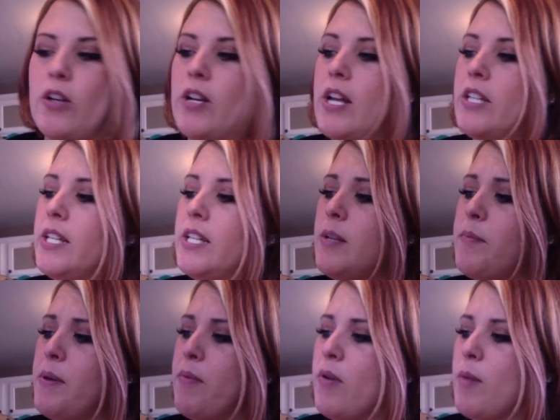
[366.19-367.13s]
and I've seen some
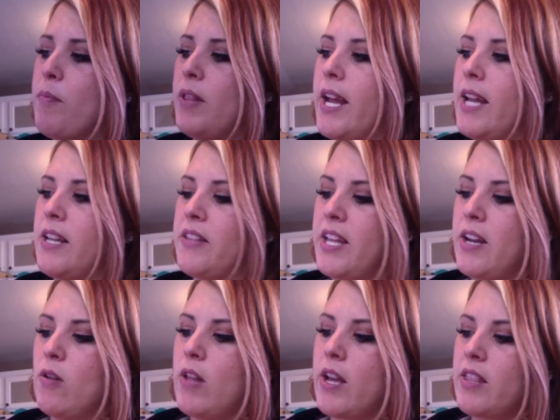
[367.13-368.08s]
people complain that they
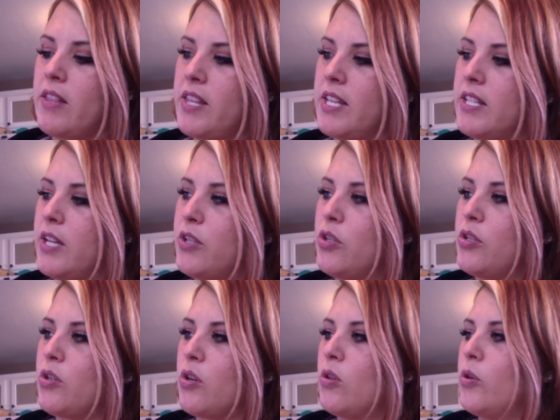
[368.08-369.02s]
don't like that these hinges
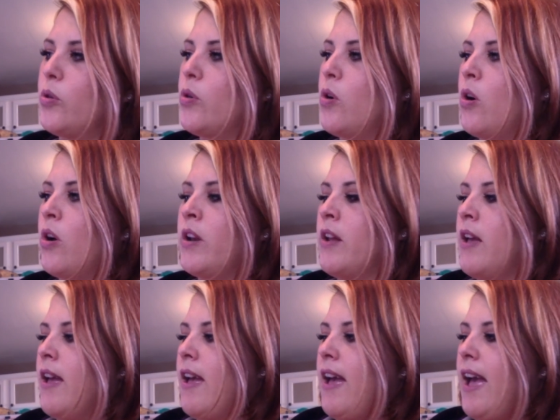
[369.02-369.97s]
are glued on,
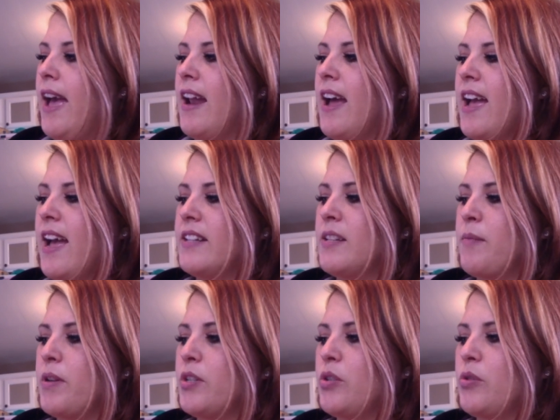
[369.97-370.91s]
and I had some
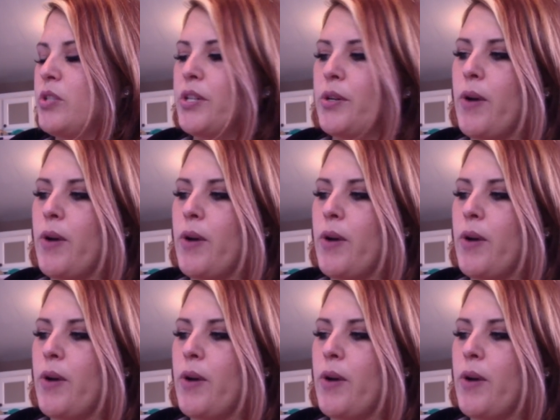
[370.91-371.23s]
issues too.